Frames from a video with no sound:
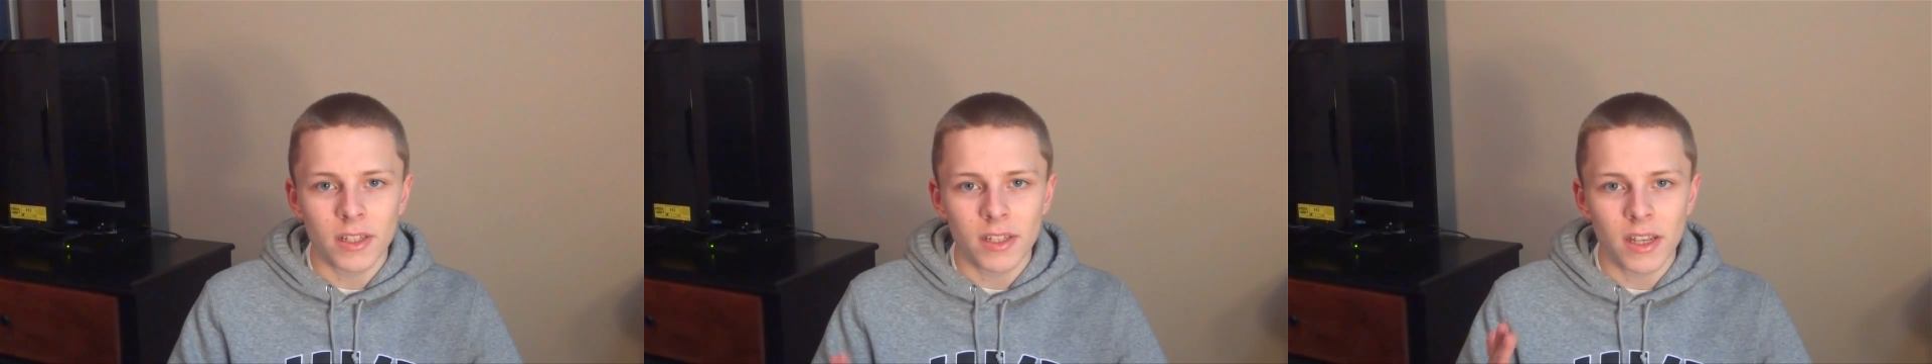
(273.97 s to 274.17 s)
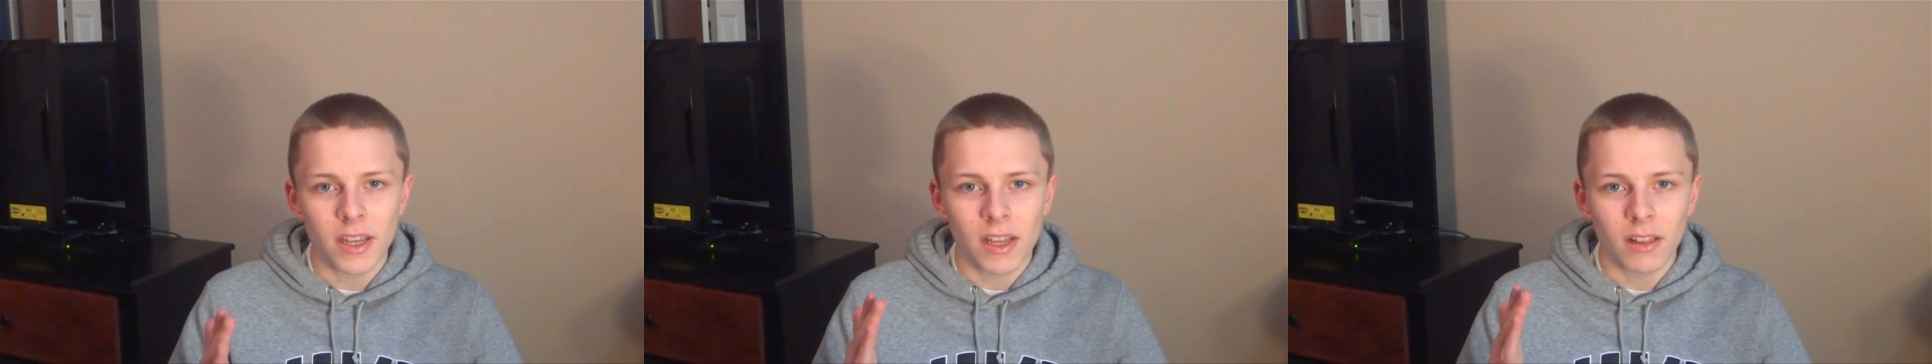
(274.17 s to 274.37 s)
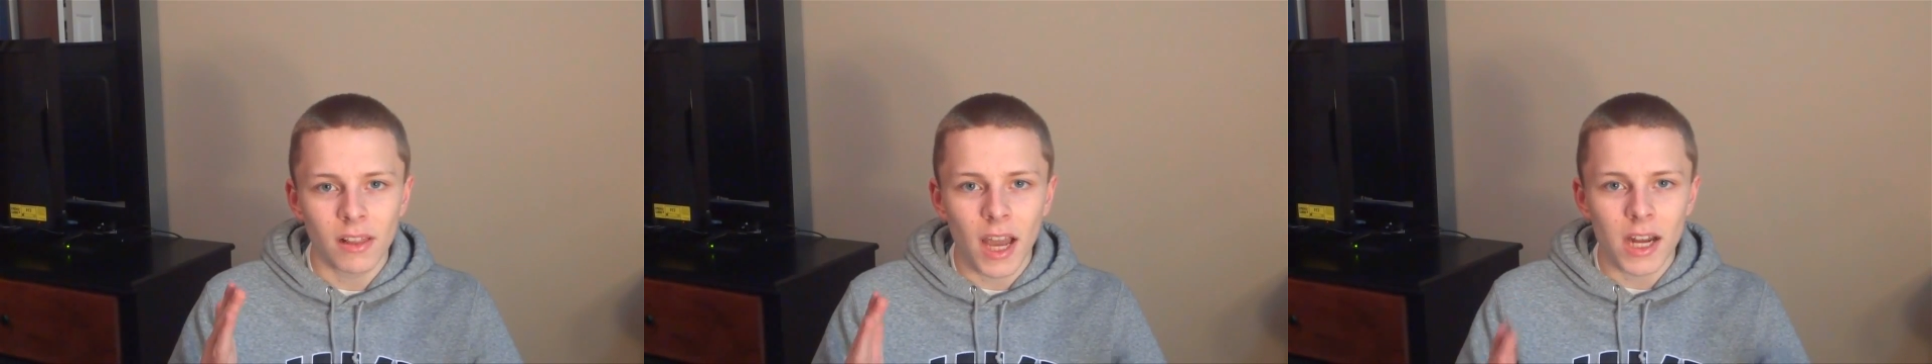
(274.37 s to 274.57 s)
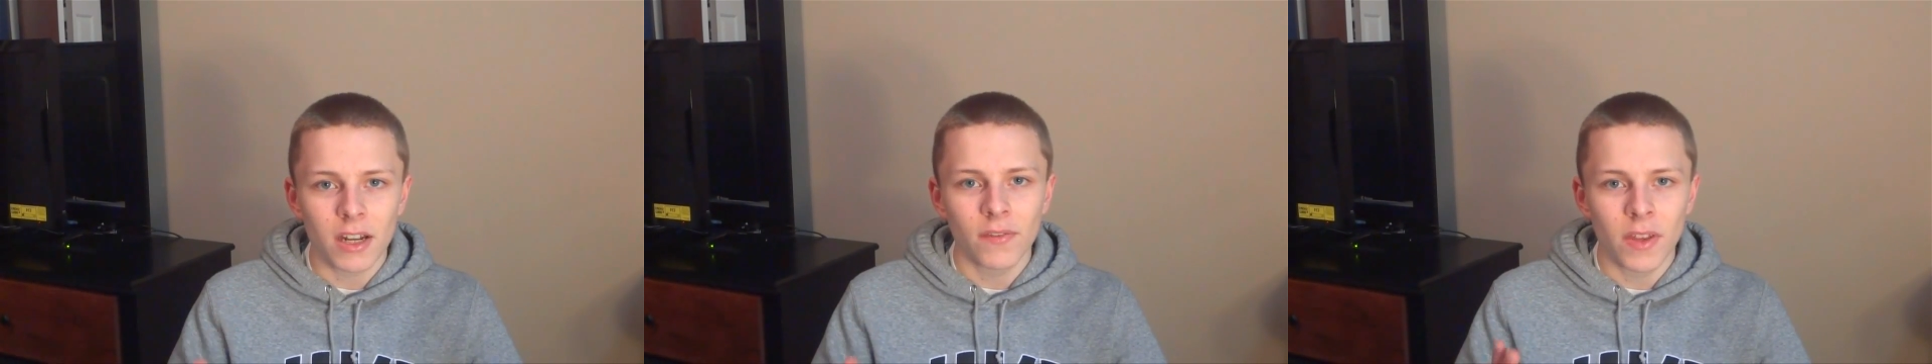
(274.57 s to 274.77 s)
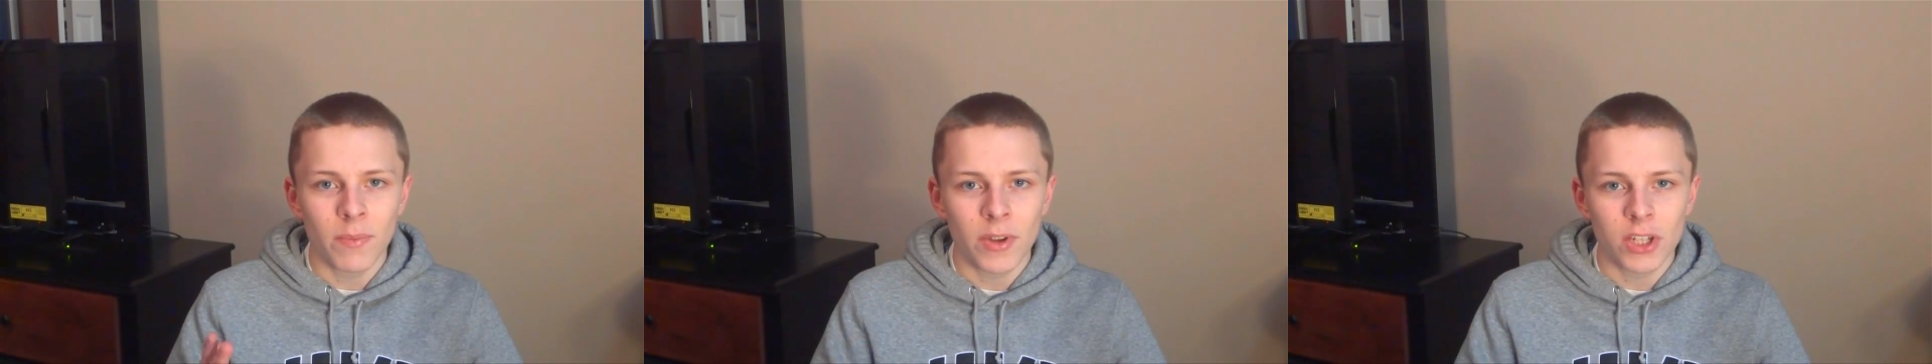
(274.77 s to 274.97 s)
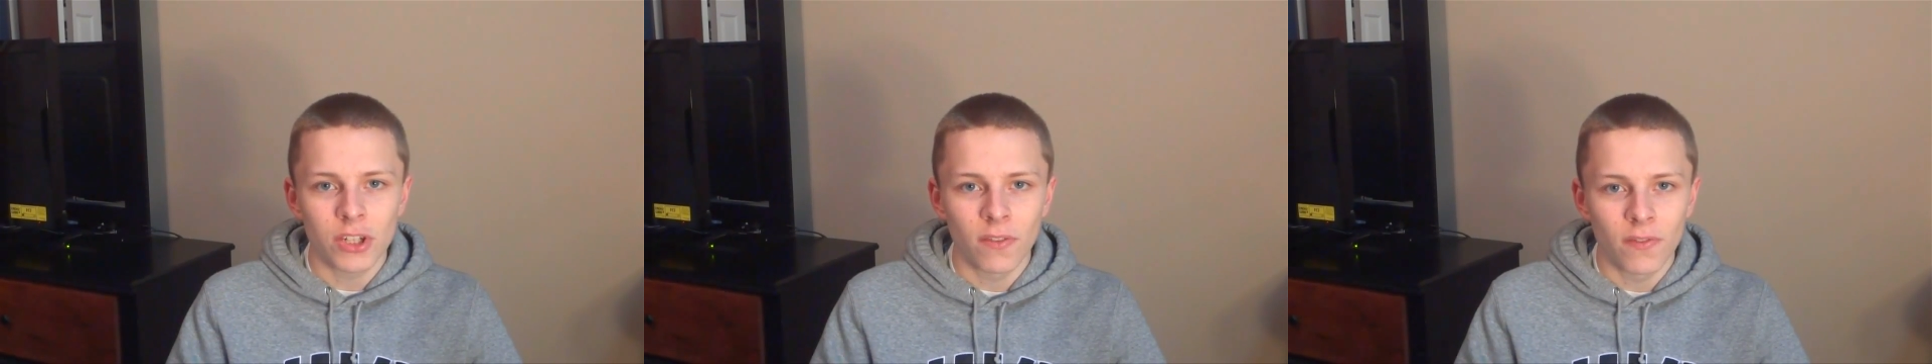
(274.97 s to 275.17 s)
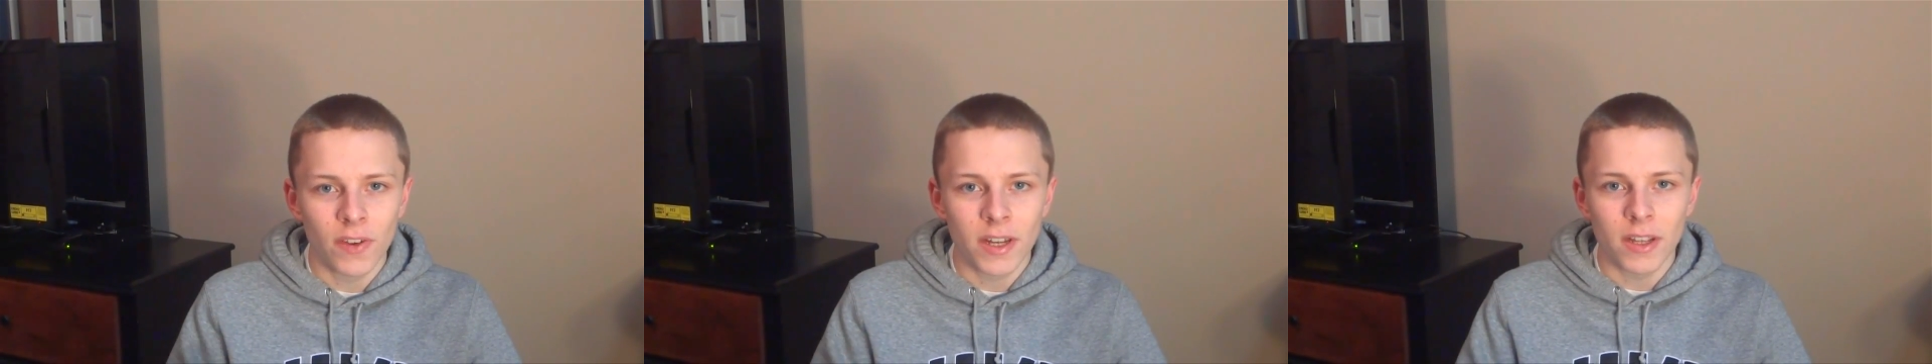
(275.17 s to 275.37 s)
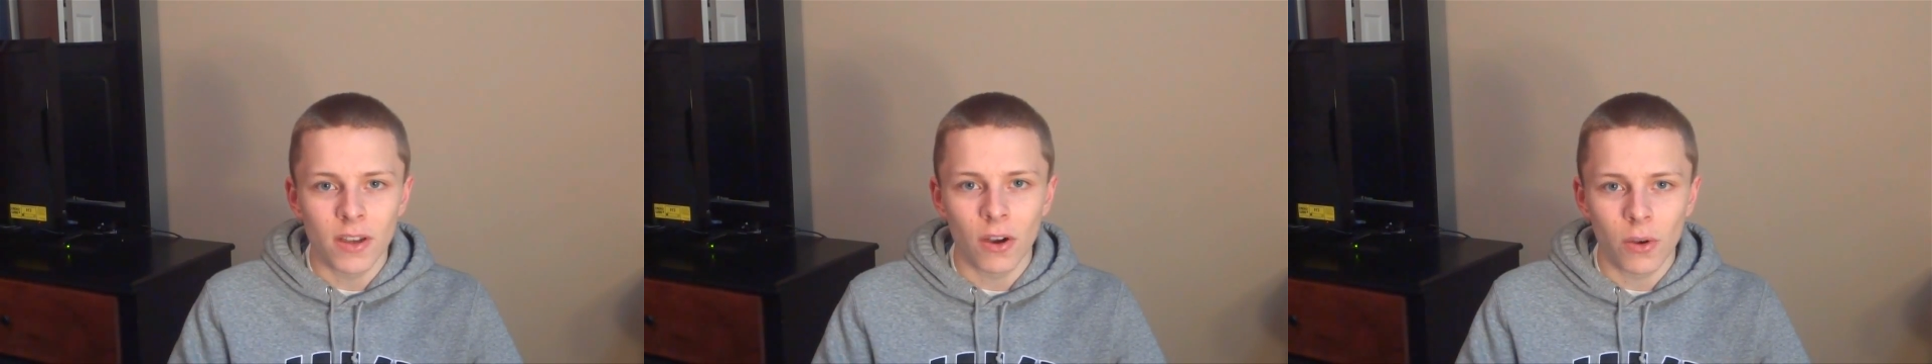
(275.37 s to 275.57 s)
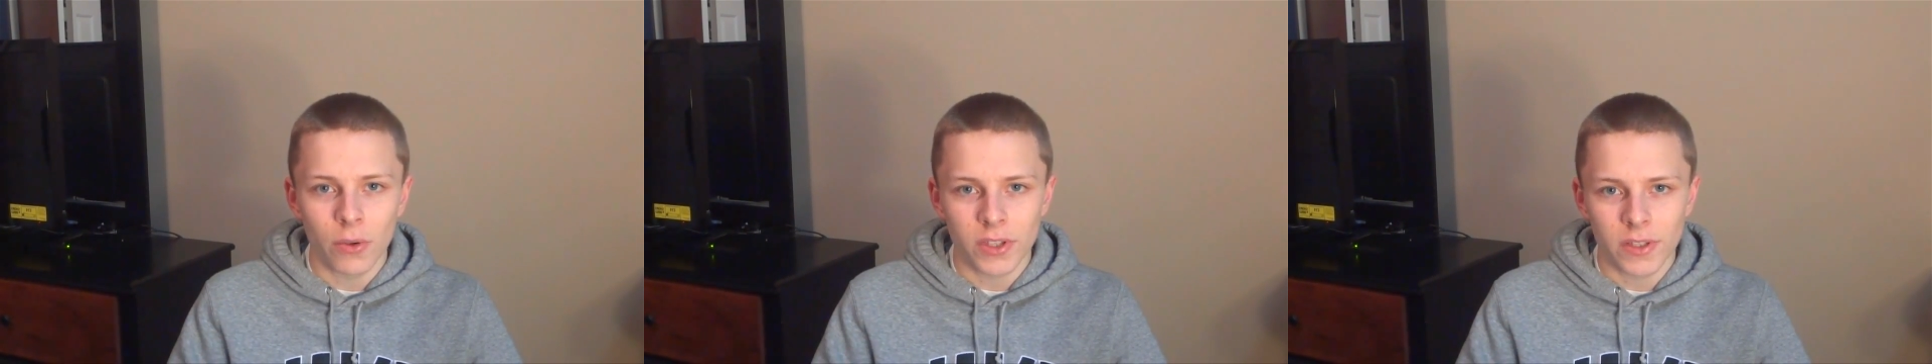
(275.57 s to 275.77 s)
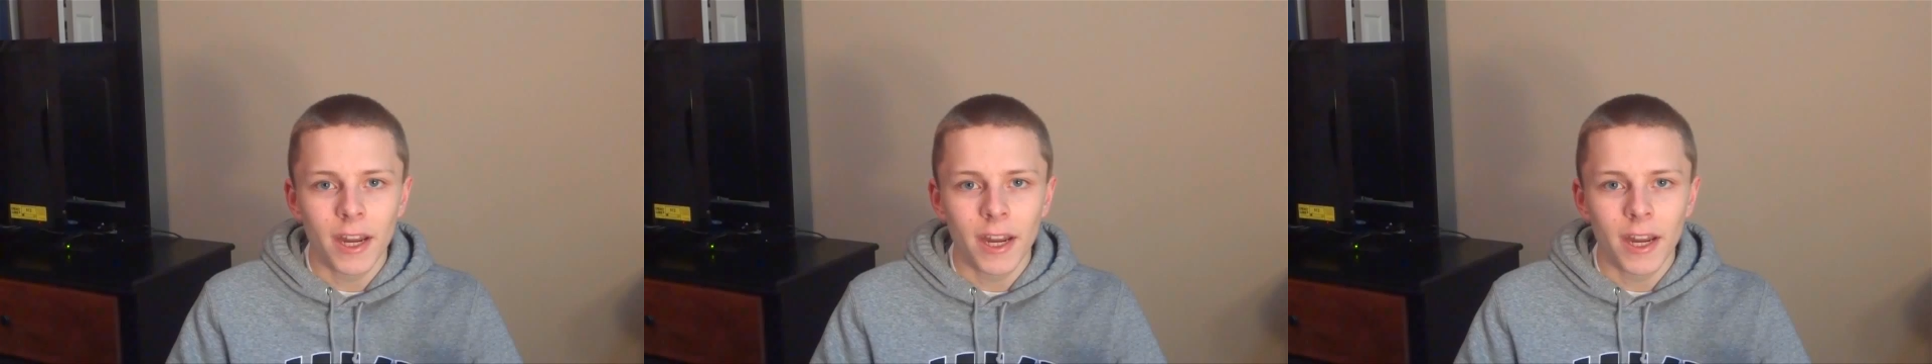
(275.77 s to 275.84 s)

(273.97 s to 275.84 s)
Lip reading: to take a lot of image or videos.